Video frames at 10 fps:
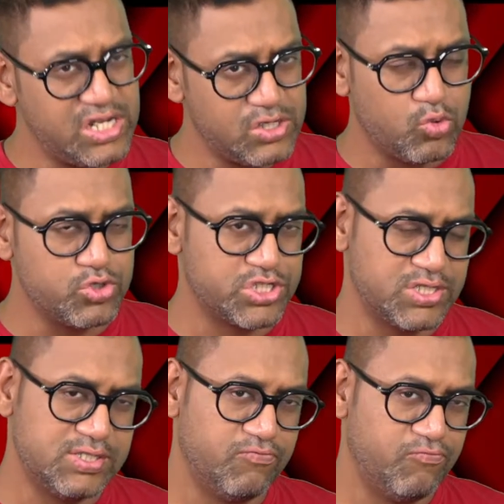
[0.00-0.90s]

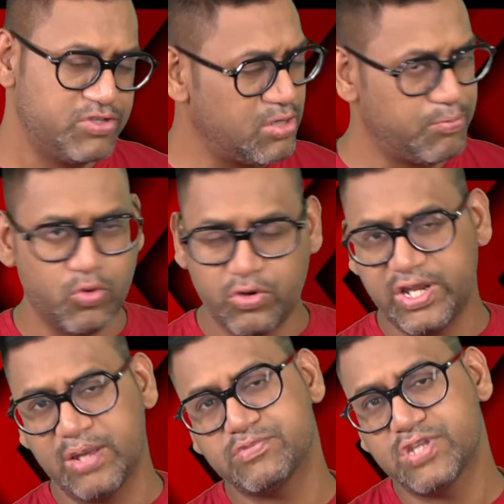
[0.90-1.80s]
questions are purely
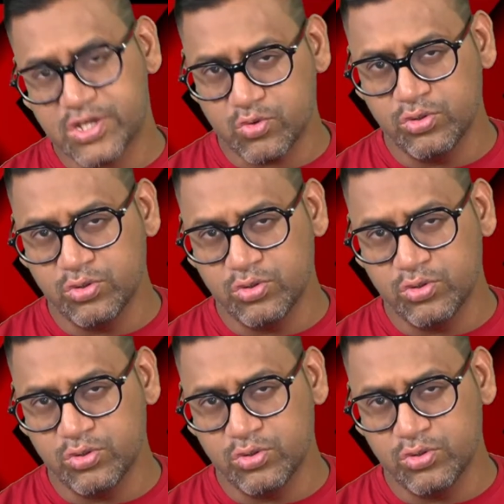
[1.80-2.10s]
MCQ,